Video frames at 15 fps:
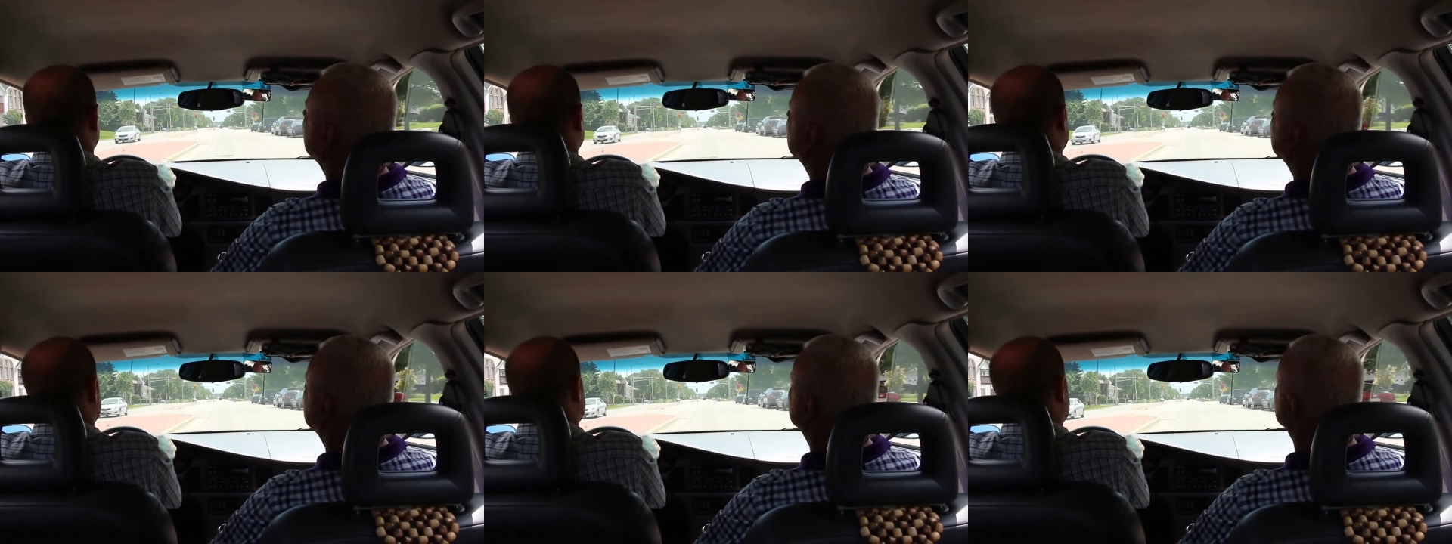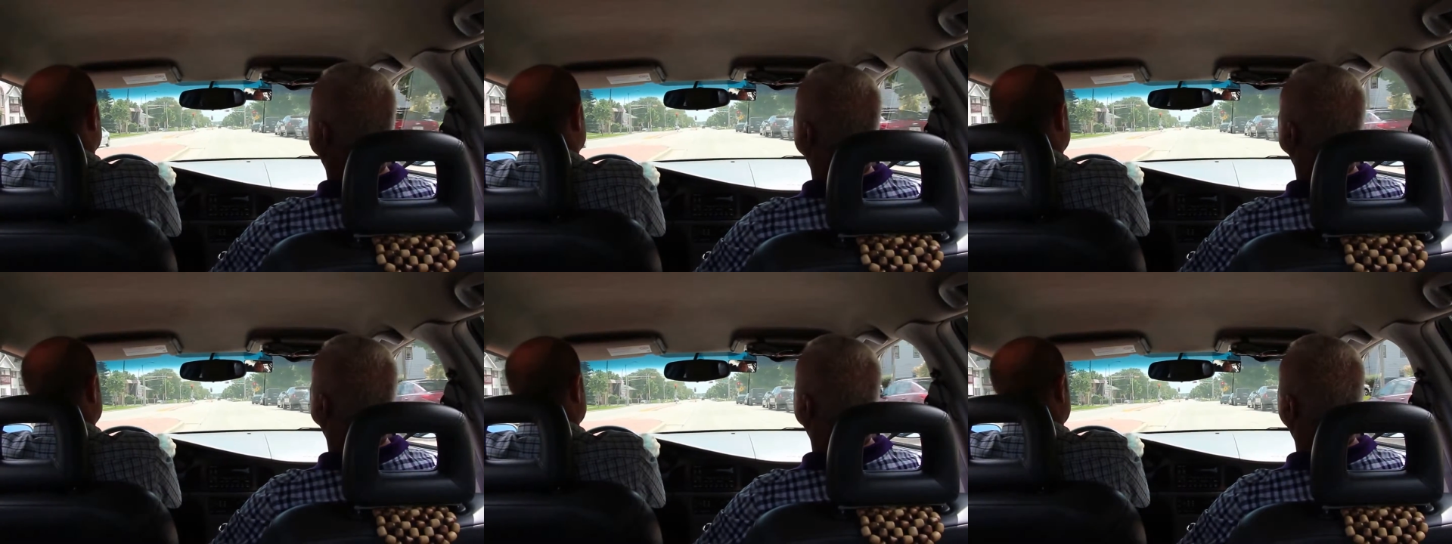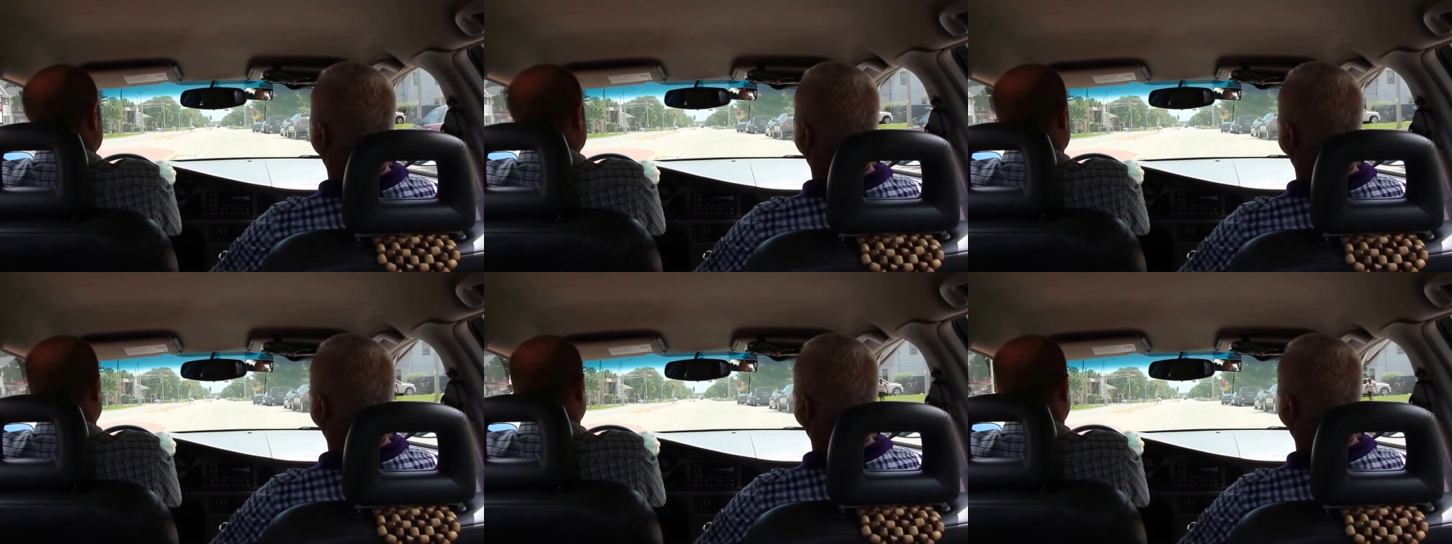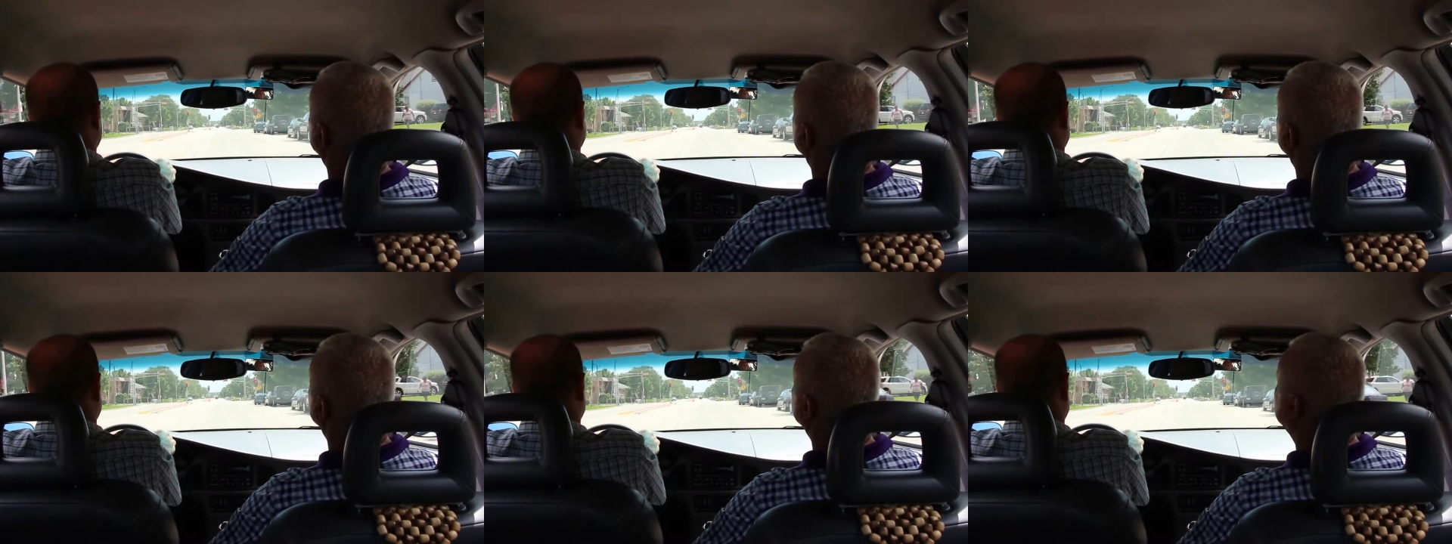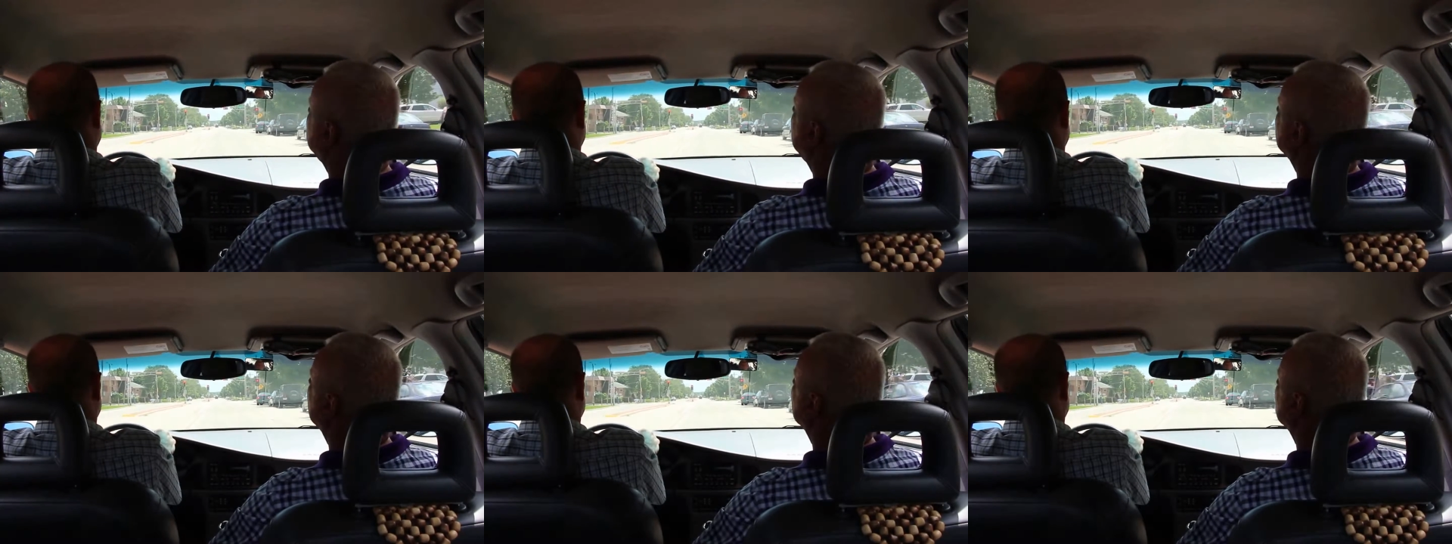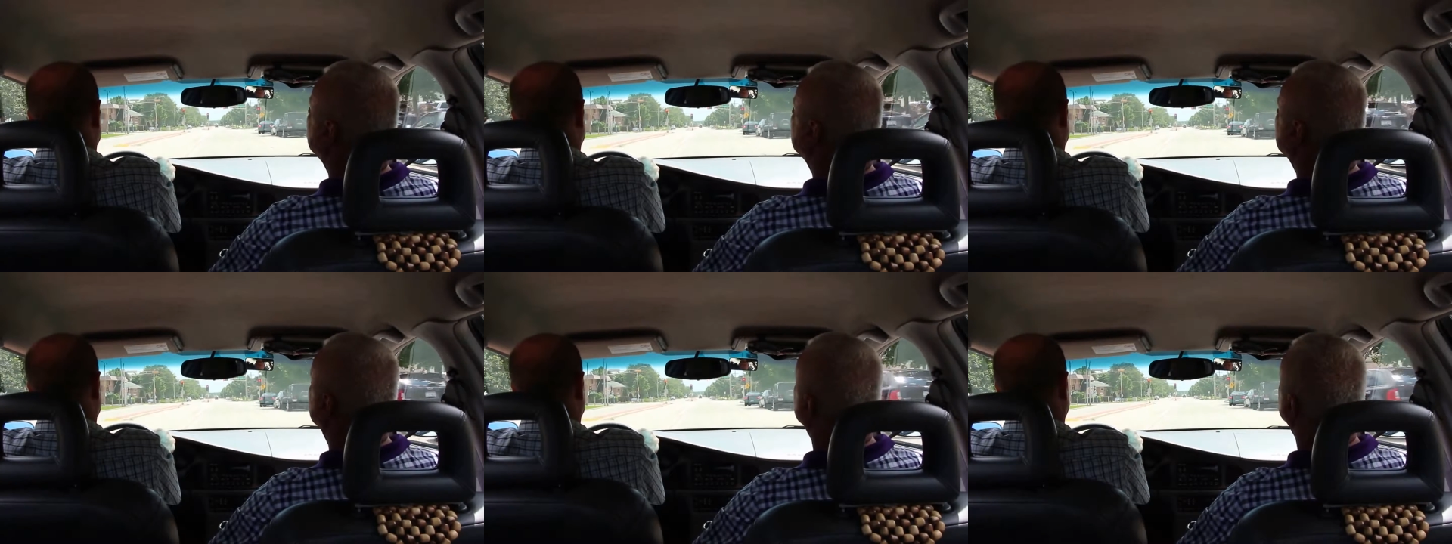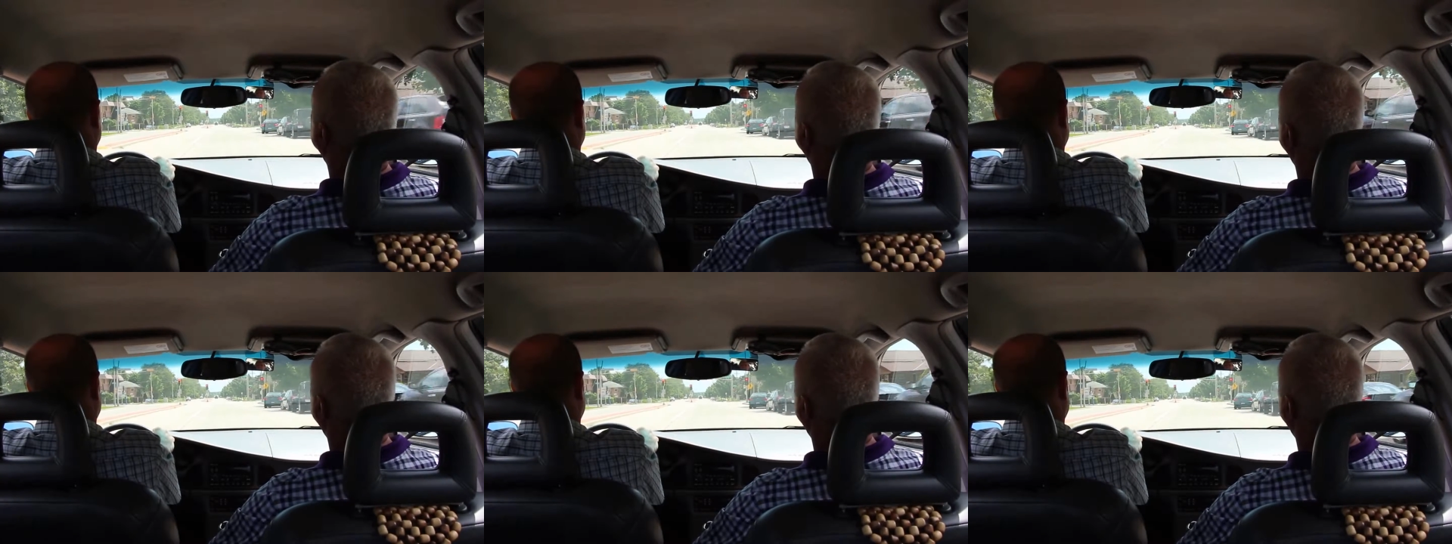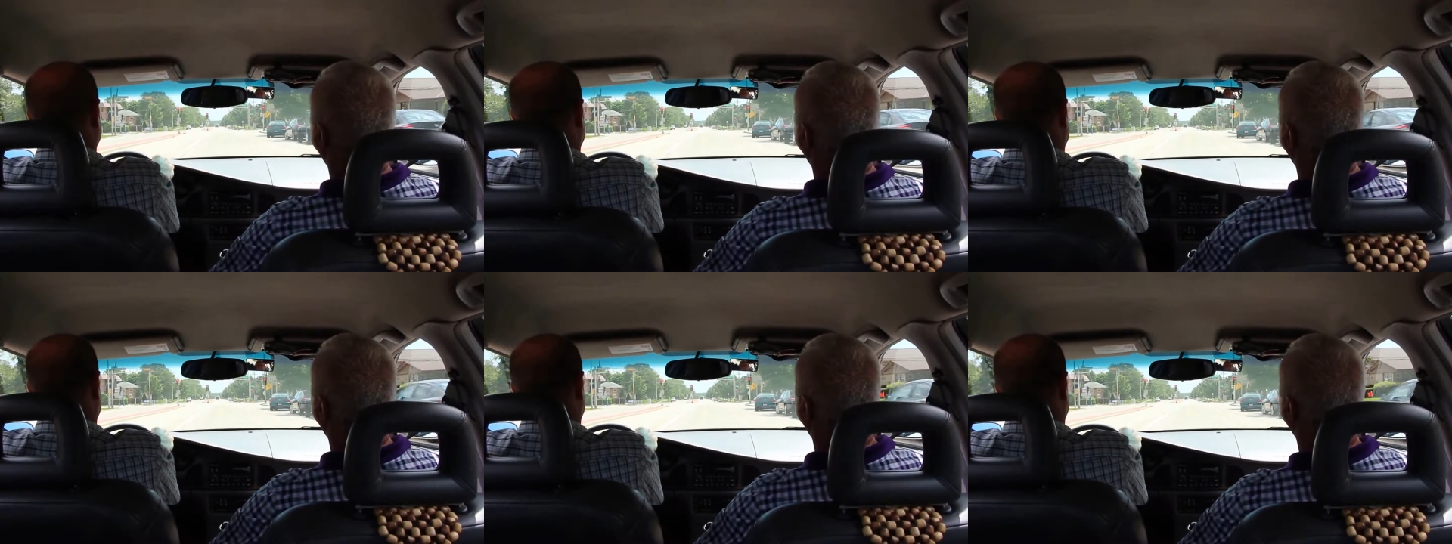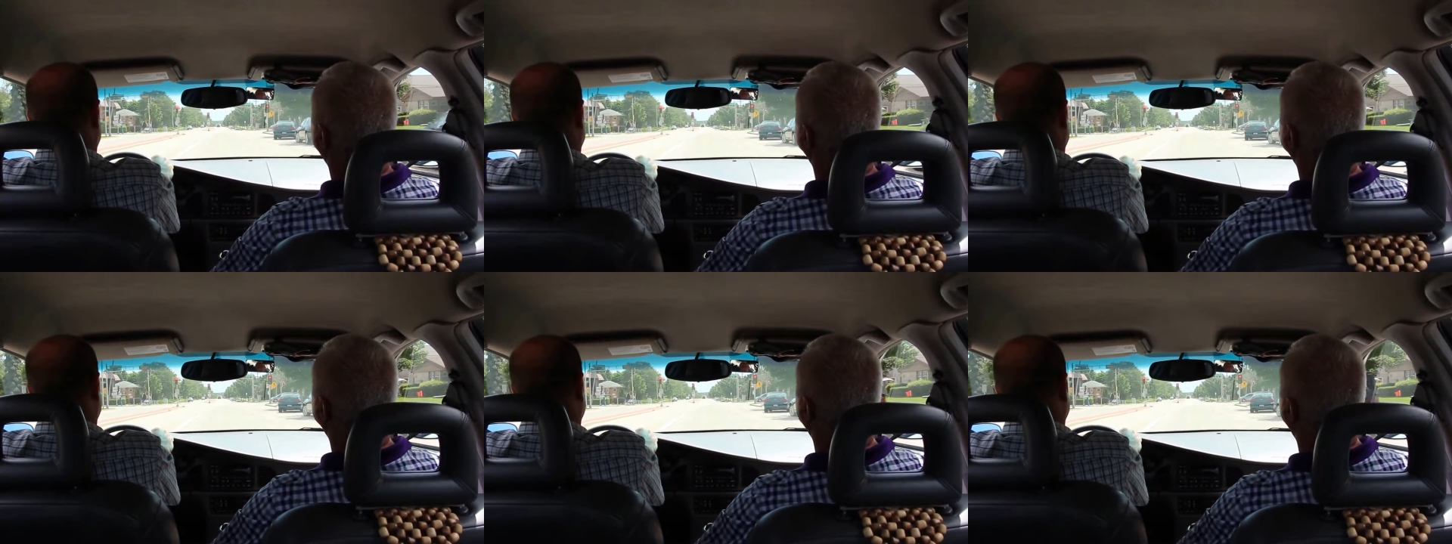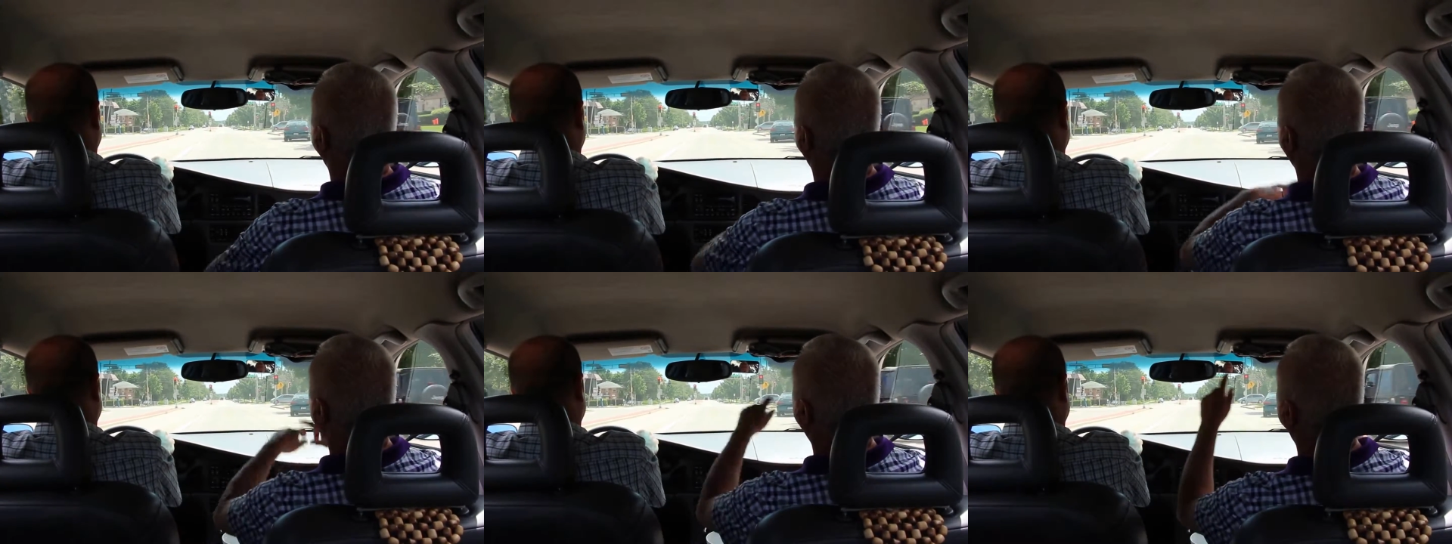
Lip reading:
No face is visible, so there are no lips to read.